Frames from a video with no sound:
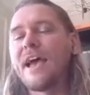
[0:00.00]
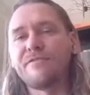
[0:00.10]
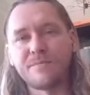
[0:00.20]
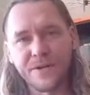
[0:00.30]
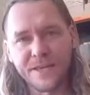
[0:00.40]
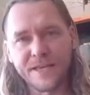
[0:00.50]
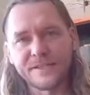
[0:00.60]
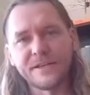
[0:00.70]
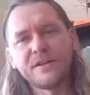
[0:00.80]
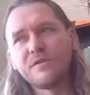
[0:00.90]
everybody
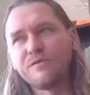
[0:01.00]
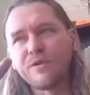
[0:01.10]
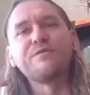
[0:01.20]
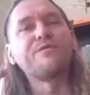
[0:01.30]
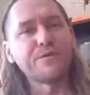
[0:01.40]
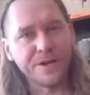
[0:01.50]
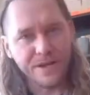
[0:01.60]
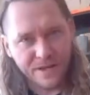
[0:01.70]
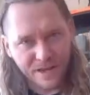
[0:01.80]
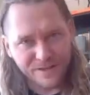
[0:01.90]
gets it for
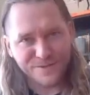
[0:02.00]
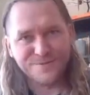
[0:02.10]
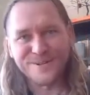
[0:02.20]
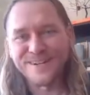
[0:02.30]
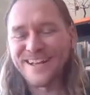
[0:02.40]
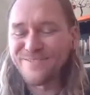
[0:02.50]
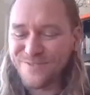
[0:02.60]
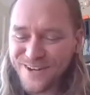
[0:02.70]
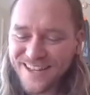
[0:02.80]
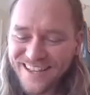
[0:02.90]
free, as it were.
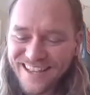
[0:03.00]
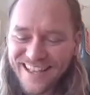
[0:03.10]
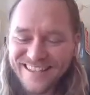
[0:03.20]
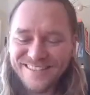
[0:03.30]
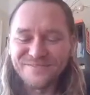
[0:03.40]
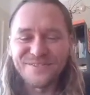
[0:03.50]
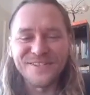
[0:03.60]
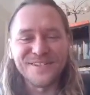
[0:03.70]
Free as in free